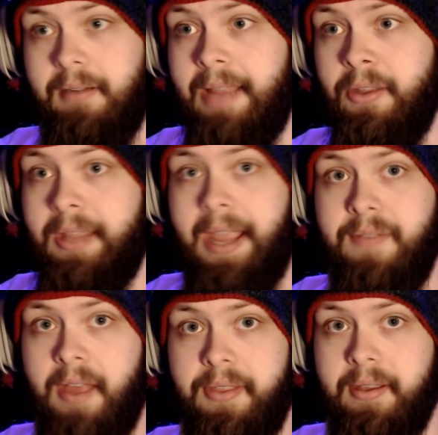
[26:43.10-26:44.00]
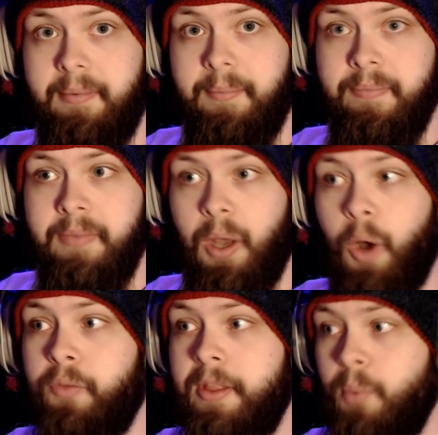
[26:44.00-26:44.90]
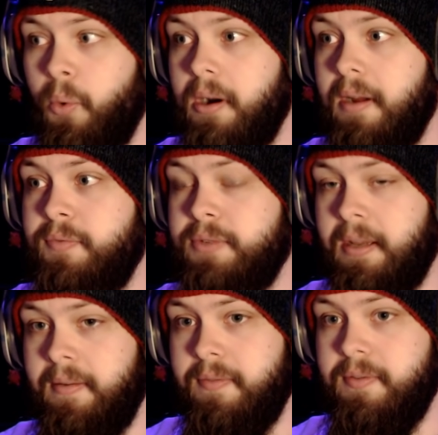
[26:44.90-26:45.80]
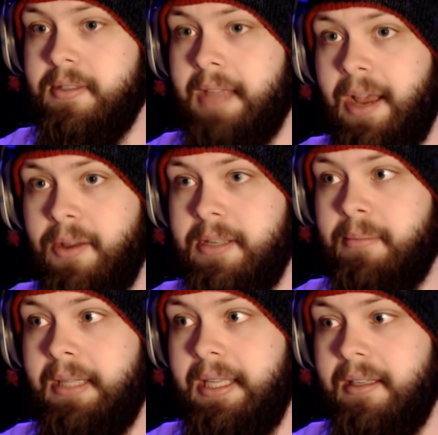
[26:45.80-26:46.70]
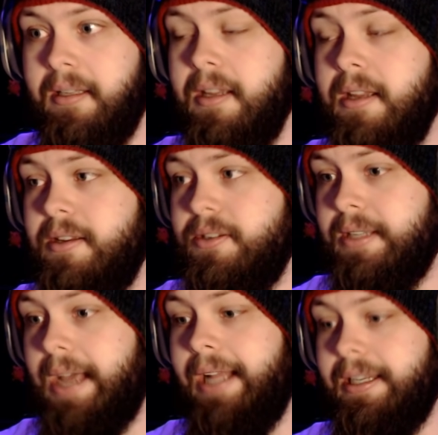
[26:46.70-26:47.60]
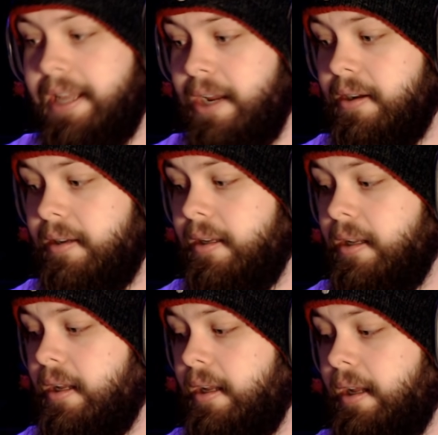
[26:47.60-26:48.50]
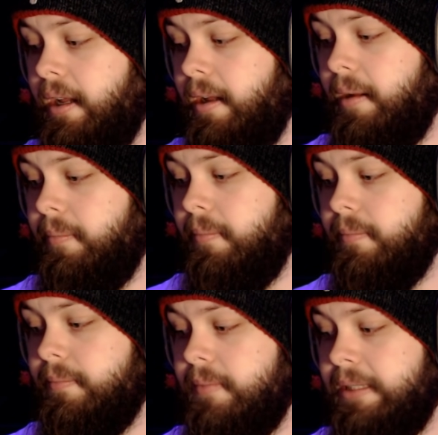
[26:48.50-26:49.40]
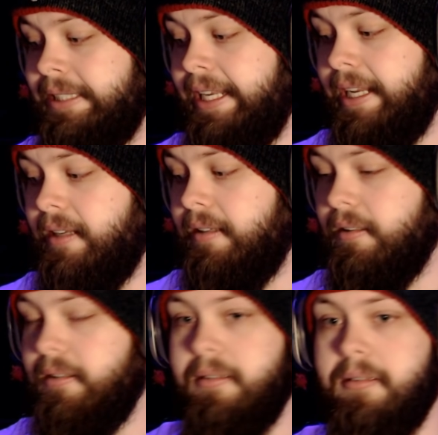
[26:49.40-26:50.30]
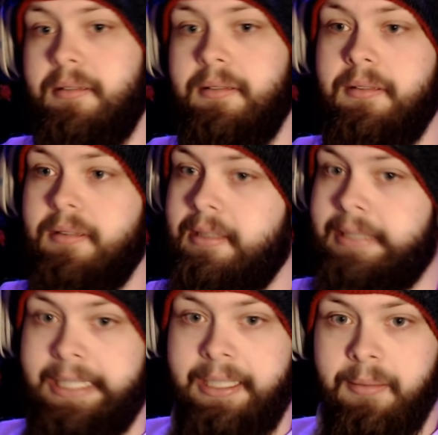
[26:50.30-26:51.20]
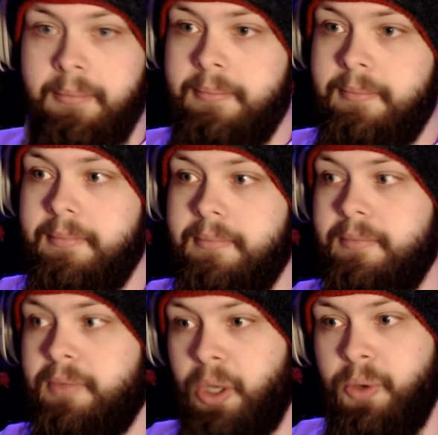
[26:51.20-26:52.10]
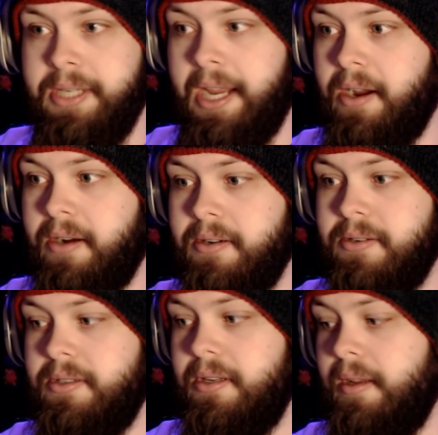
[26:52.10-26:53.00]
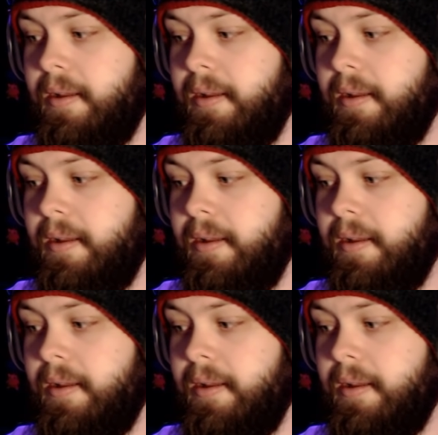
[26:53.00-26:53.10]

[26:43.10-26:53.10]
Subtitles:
I literally have nothing. Hopefully more of Styles and Malia, Scott and Kira, Lydia, Liam, those characters.